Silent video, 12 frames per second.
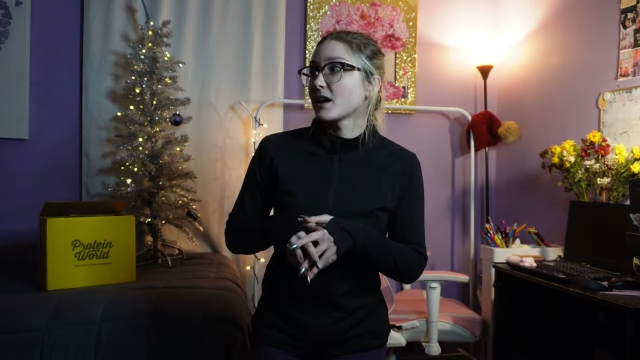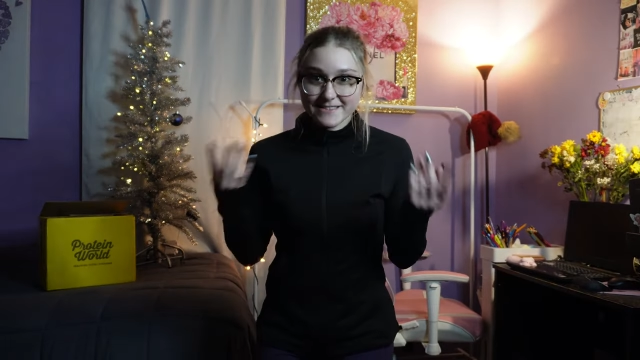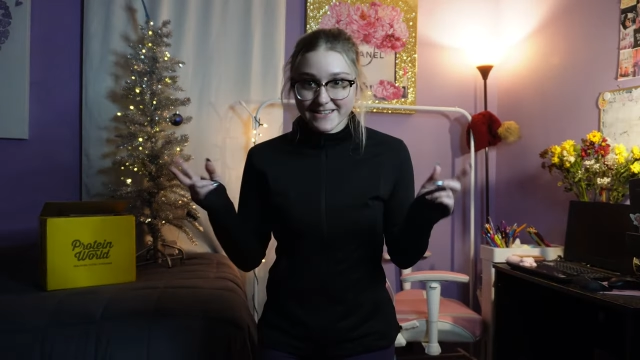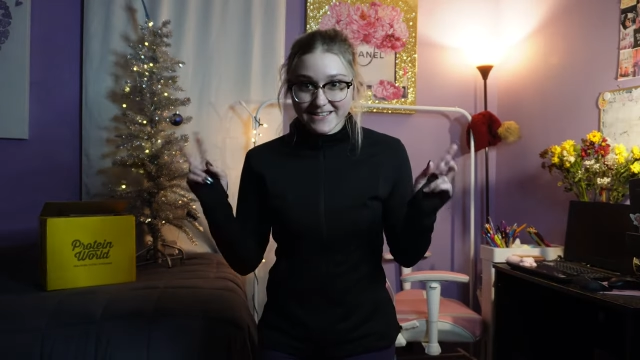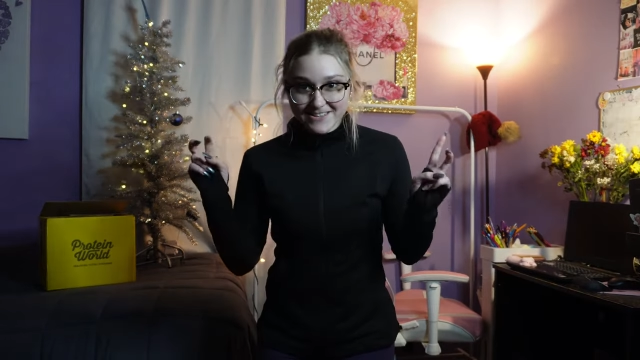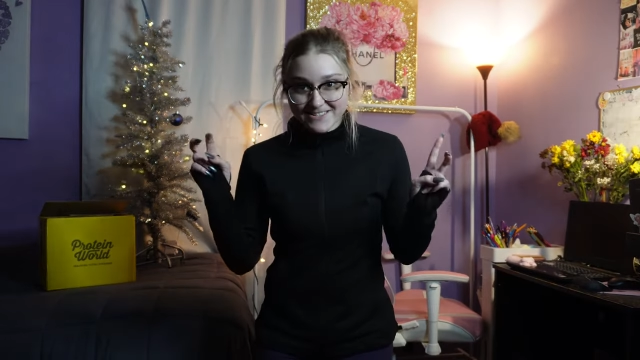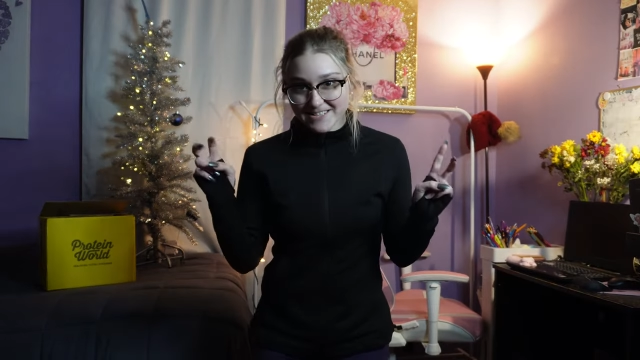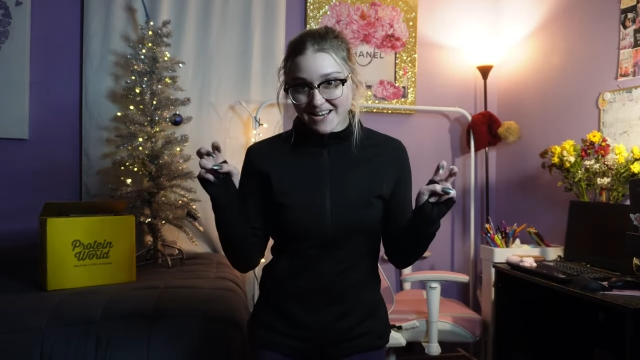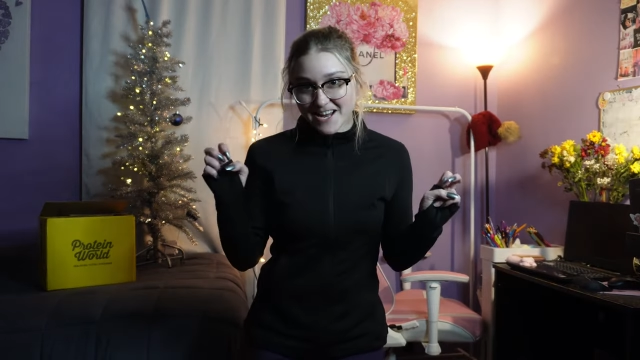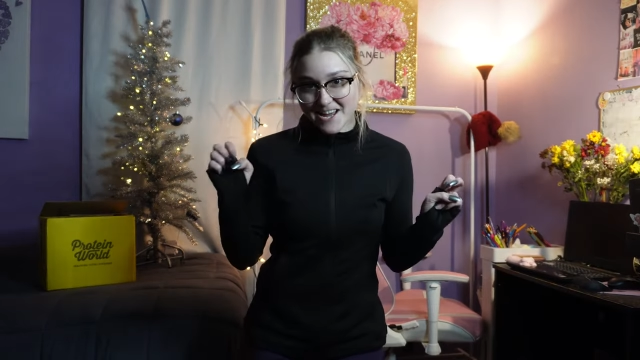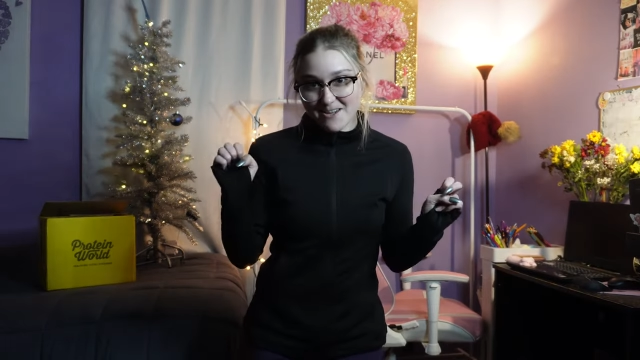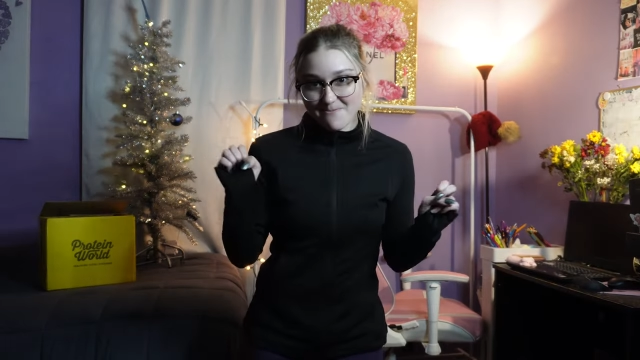dinner
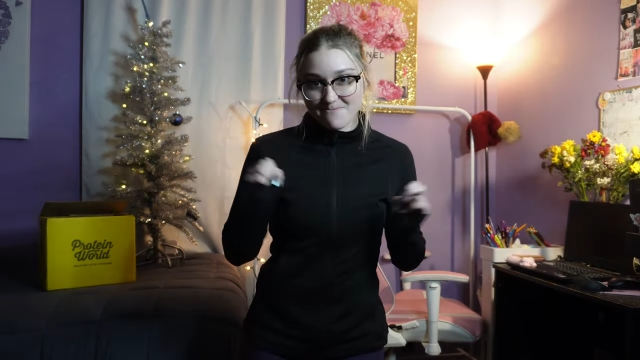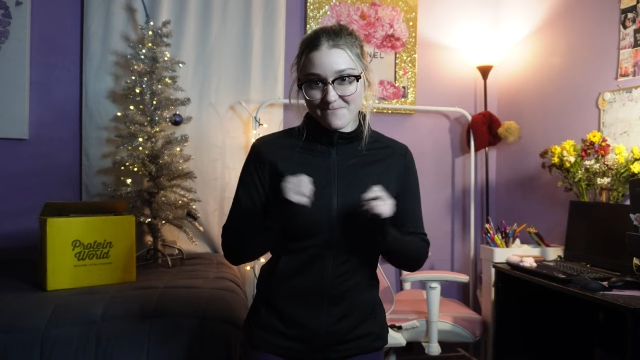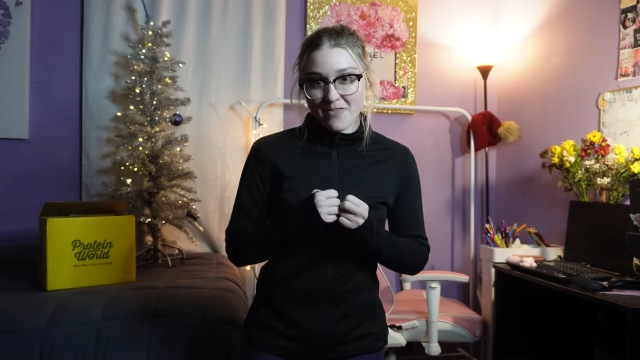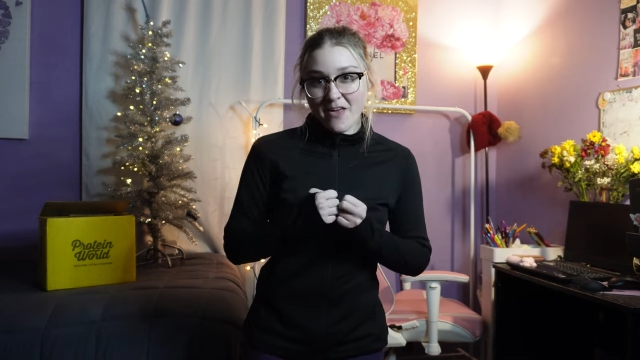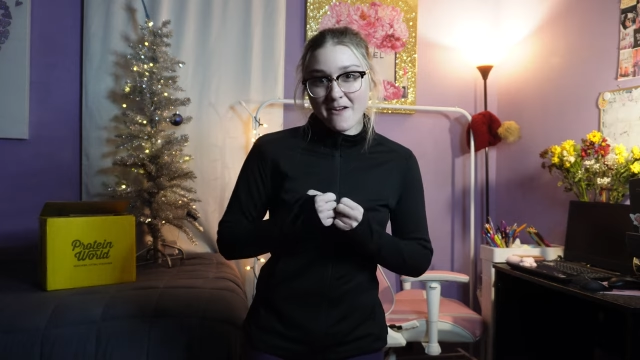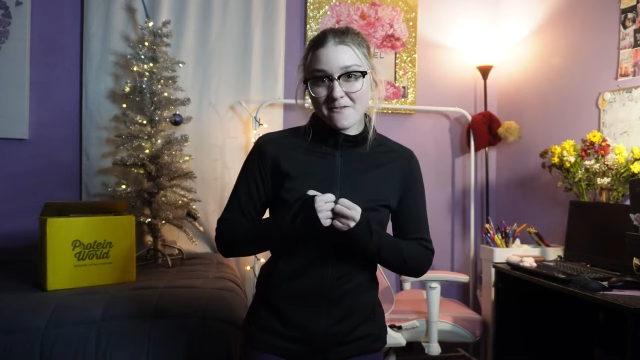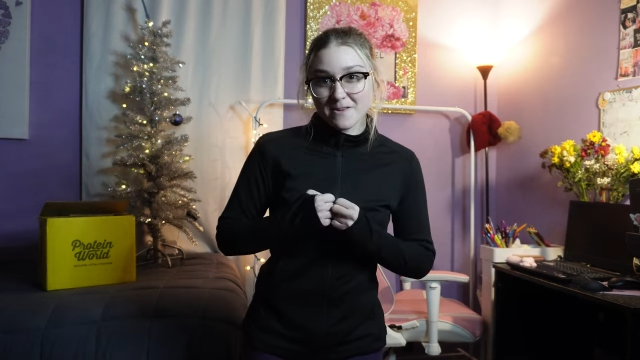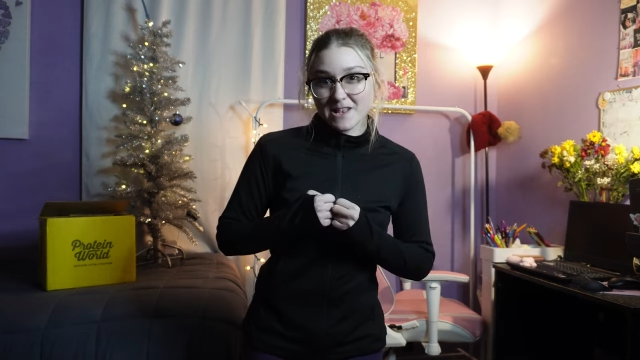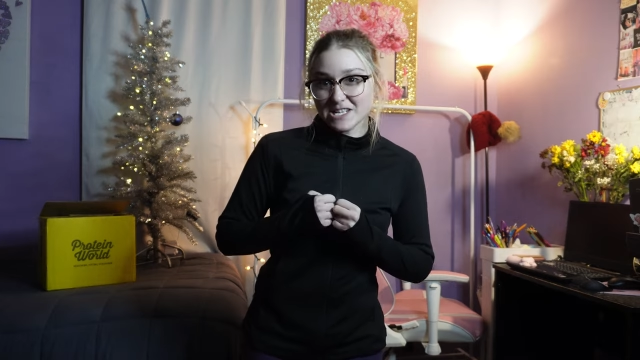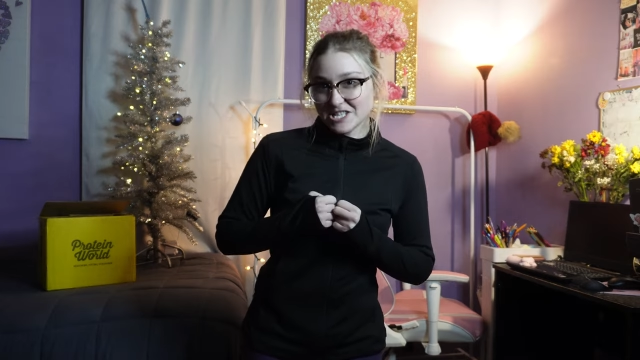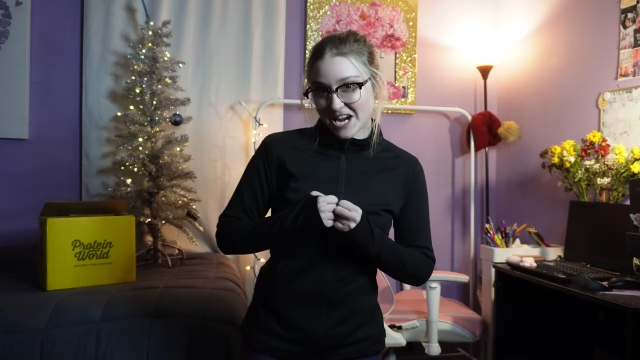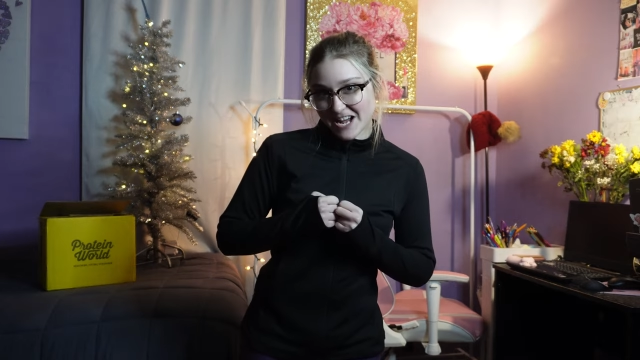time for the
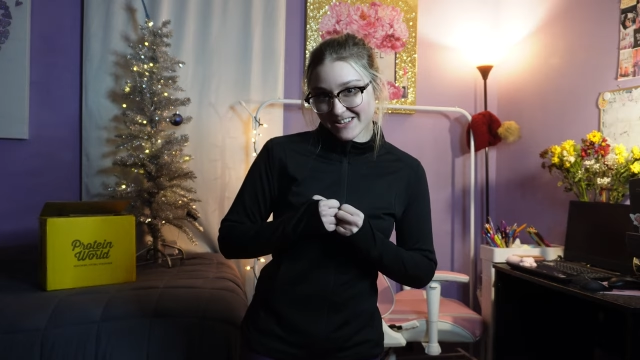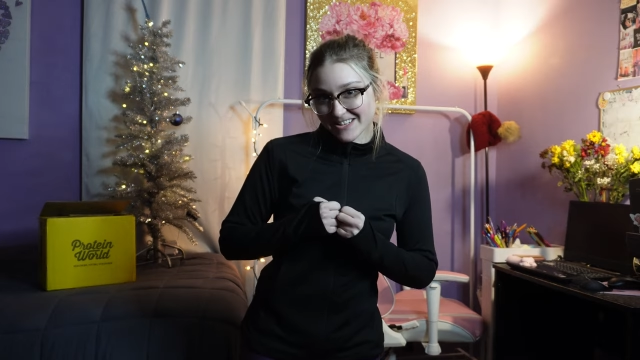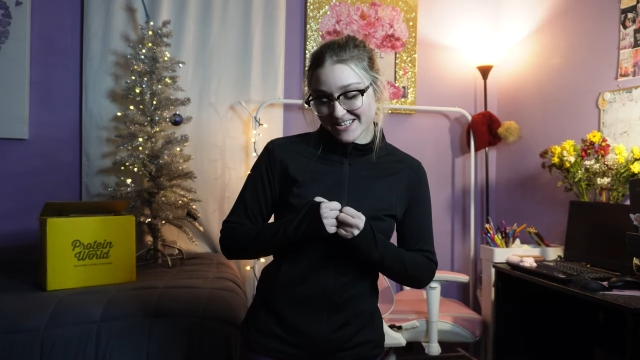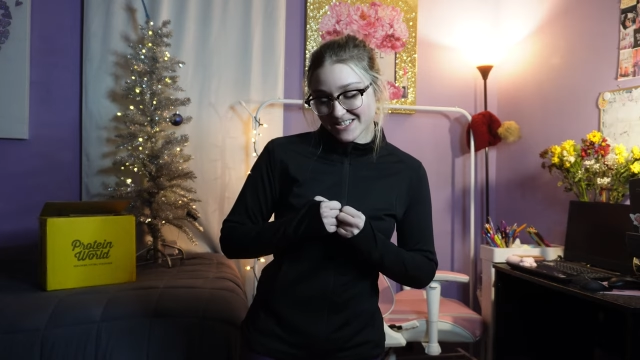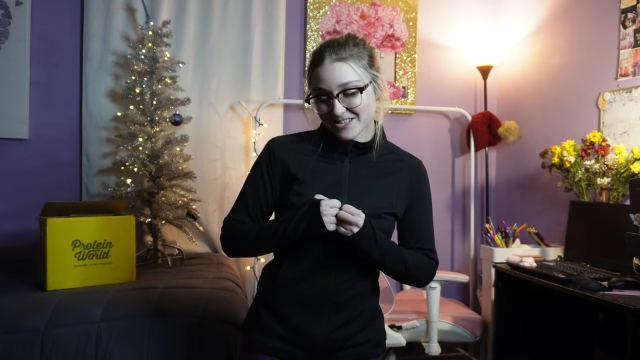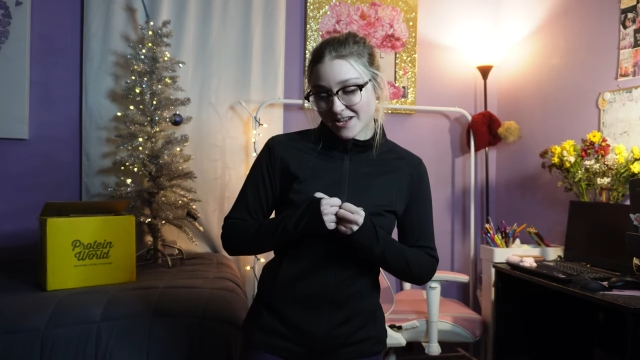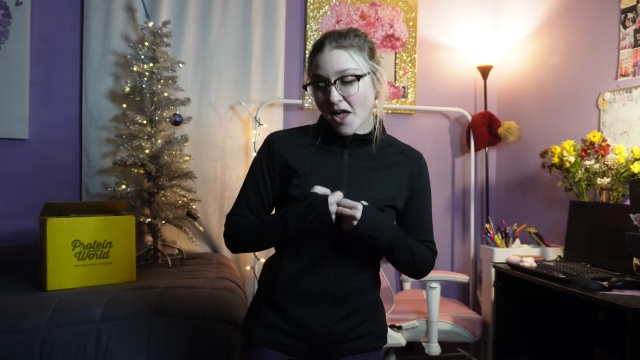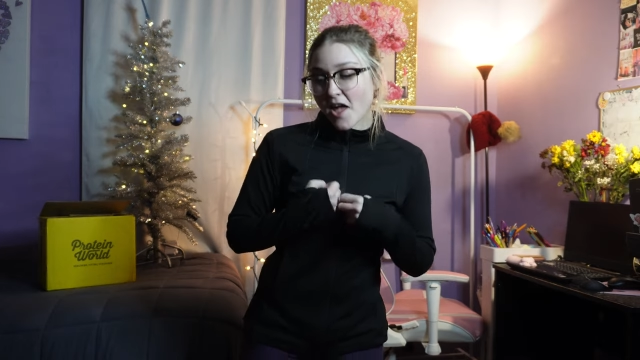challenge.